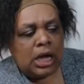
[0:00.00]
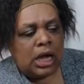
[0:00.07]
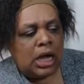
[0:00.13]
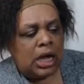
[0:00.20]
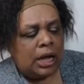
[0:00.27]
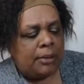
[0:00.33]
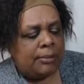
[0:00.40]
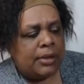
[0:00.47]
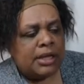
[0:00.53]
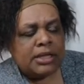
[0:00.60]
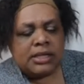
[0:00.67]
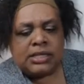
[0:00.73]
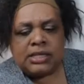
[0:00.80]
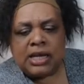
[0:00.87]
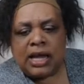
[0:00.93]
Um,
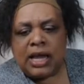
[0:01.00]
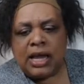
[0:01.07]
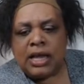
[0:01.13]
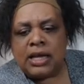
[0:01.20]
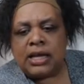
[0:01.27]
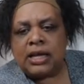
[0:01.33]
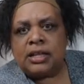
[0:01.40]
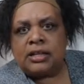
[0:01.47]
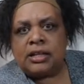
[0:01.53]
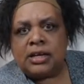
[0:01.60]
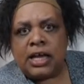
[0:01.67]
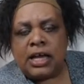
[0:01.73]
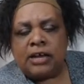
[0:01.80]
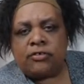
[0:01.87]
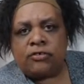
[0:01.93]
saying the
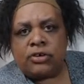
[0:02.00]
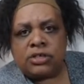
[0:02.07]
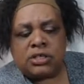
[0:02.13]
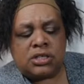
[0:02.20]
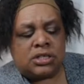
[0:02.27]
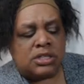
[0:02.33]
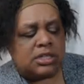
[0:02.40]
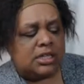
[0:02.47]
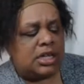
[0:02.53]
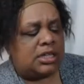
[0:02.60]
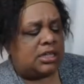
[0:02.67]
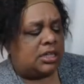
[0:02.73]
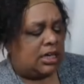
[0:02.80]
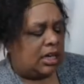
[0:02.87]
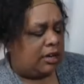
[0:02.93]
Knight of Crystals is like
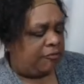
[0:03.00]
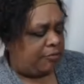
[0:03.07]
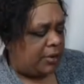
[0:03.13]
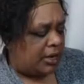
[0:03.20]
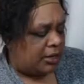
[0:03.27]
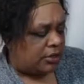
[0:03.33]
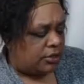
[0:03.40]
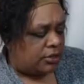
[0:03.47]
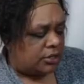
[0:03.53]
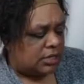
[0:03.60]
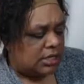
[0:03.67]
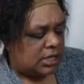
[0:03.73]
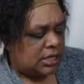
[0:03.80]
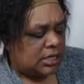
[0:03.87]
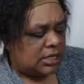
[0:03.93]
the Knight of Pentacles,